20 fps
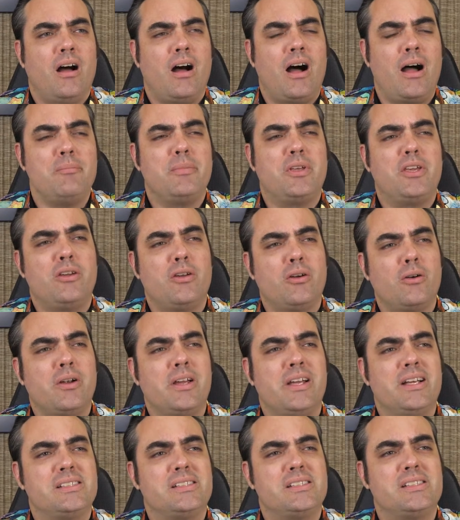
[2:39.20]
I'm
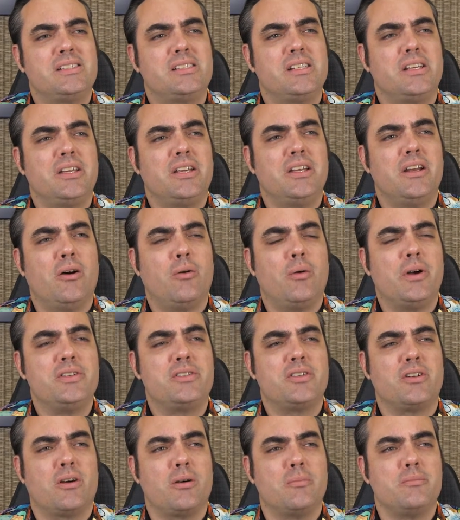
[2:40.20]
curious, you know,
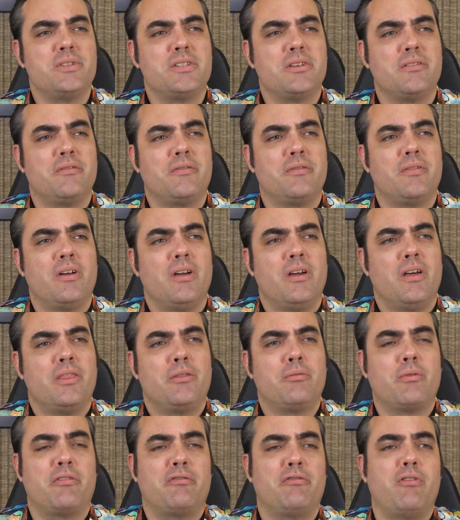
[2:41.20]
in terms of
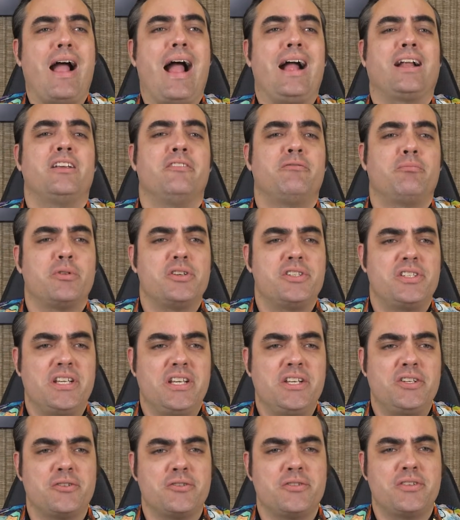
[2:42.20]
refractive
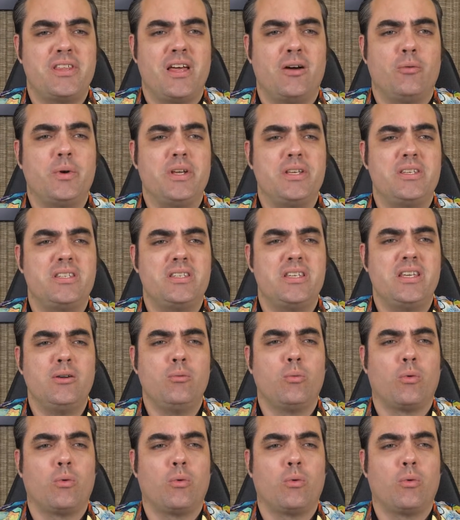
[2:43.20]
procedures that we see